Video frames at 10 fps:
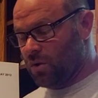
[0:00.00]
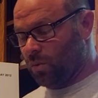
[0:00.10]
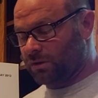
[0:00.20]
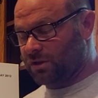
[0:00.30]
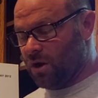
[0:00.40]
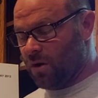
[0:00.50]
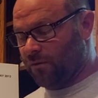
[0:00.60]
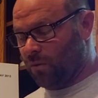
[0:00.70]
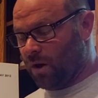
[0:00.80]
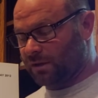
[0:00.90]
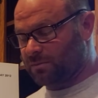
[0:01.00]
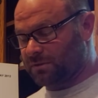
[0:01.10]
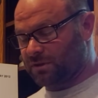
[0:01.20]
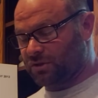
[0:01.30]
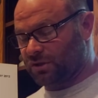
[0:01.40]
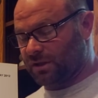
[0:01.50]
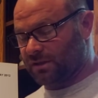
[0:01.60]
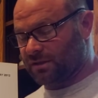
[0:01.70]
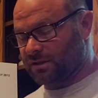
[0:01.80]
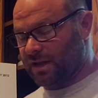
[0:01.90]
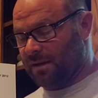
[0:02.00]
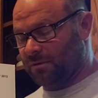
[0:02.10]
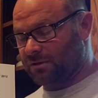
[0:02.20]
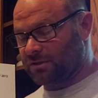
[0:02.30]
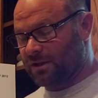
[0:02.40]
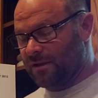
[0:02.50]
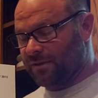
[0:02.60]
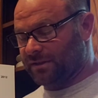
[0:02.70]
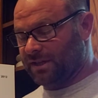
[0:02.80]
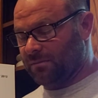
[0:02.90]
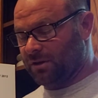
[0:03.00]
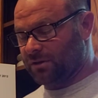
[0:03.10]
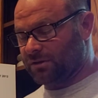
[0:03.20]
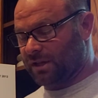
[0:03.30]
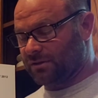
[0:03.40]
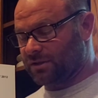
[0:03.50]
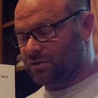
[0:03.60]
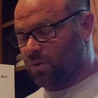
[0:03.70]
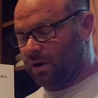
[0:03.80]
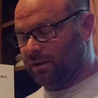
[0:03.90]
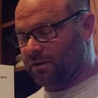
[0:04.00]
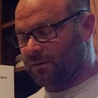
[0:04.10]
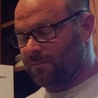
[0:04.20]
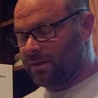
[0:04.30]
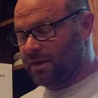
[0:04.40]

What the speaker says: Once the overwatch position is established, the team leader tells the squad leader